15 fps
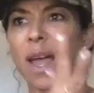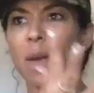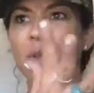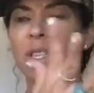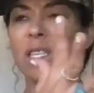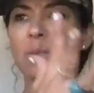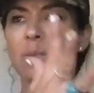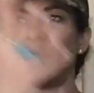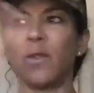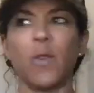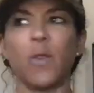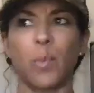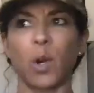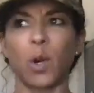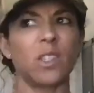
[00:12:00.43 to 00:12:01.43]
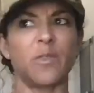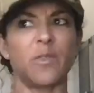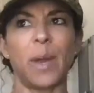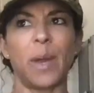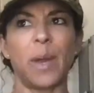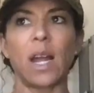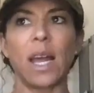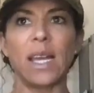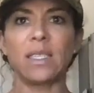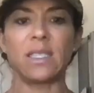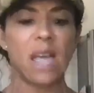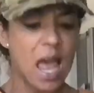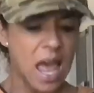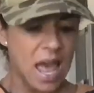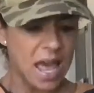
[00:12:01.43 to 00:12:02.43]
with this beautiful birds of paradise.
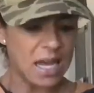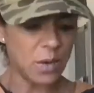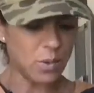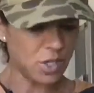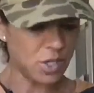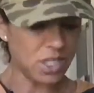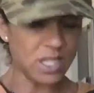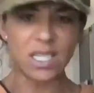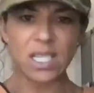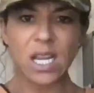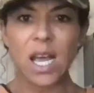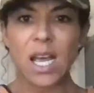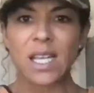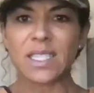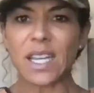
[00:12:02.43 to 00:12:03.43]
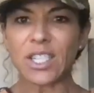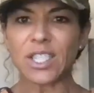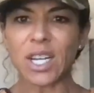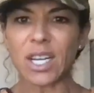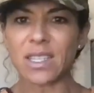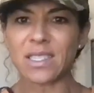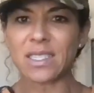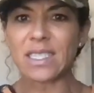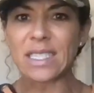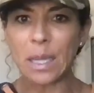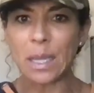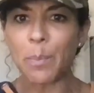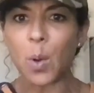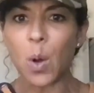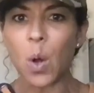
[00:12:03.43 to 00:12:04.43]
And it was just such a
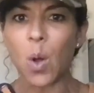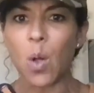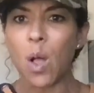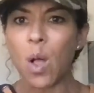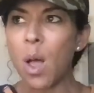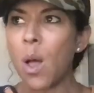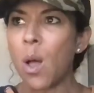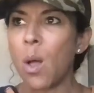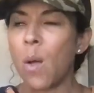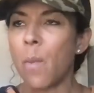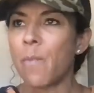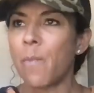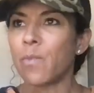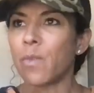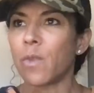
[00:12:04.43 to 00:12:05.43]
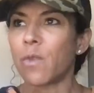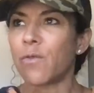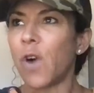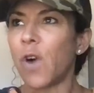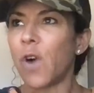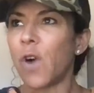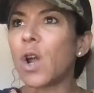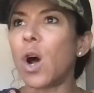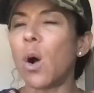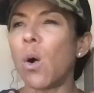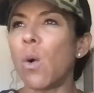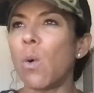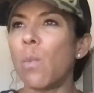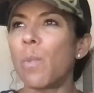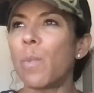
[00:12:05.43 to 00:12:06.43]
simple
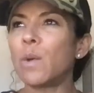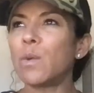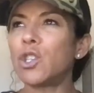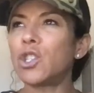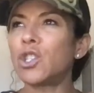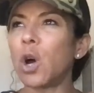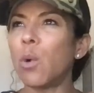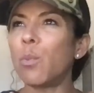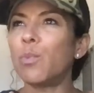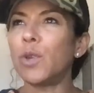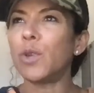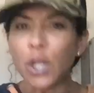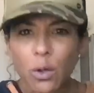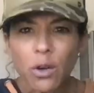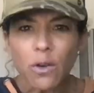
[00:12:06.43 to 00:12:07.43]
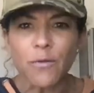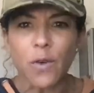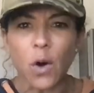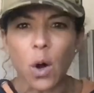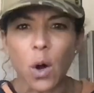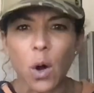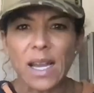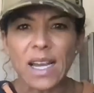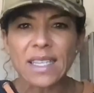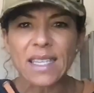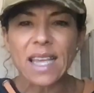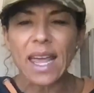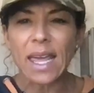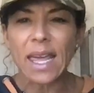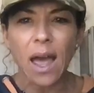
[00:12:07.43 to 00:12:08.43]
photo, but it was so beautiful. And it's
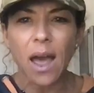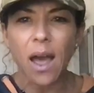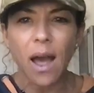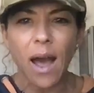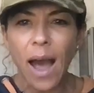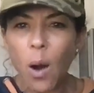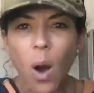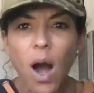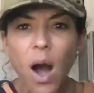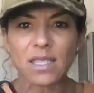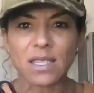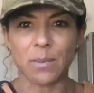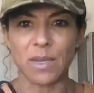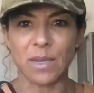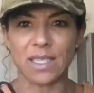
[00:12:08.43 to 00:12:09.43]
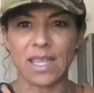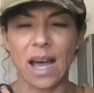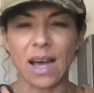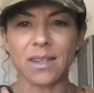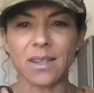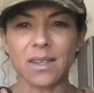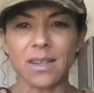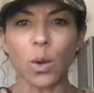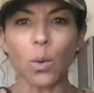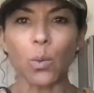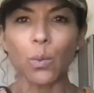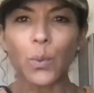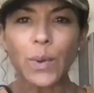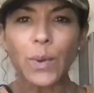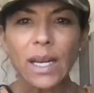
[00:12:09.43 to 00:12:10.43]
like, how awesome is that?
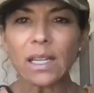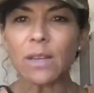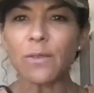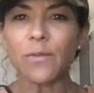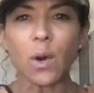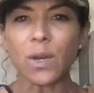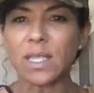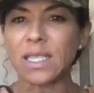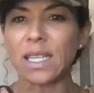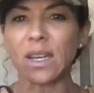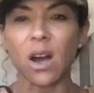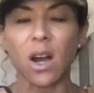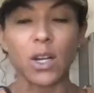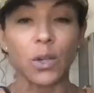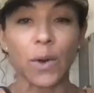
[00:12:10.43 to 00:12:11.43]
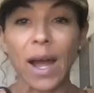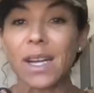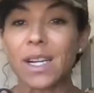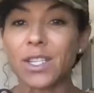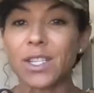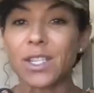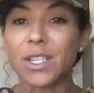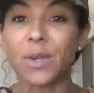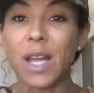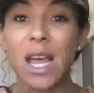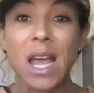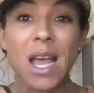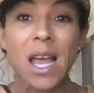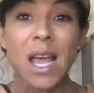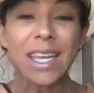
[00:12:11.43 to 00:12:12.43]
So really focusing on gratitude
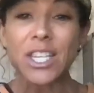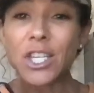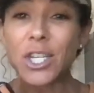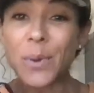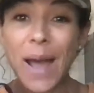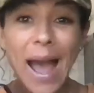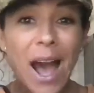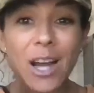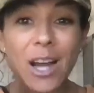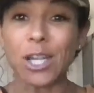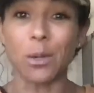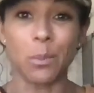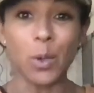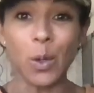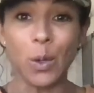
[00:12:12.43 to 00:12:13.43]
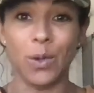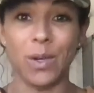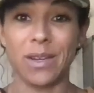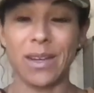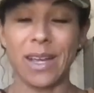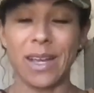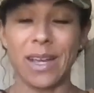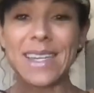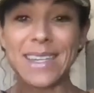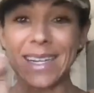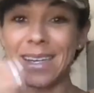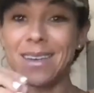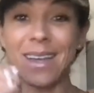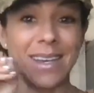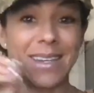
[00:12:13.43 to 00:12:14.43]
gets you out of your mood. And it
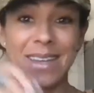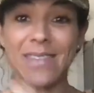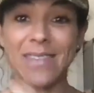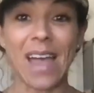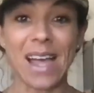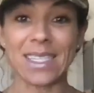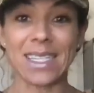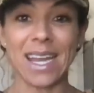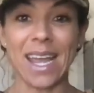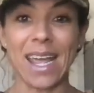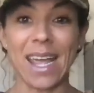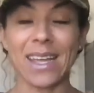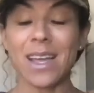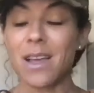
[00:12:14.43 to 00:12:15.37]
did that today.